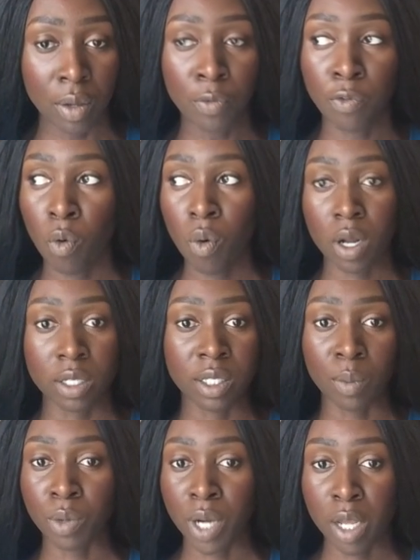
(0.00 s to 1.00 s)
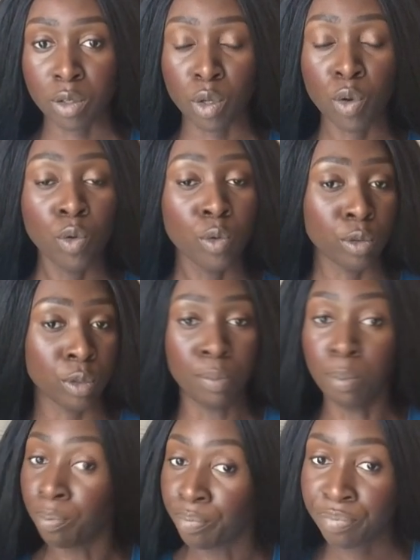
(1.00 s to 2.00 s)
for someone else who's
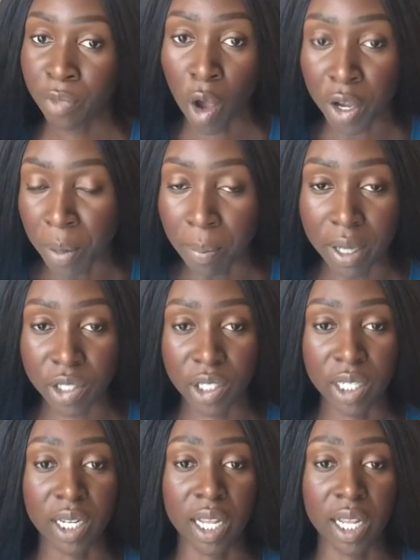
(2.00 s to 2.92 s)
on a budget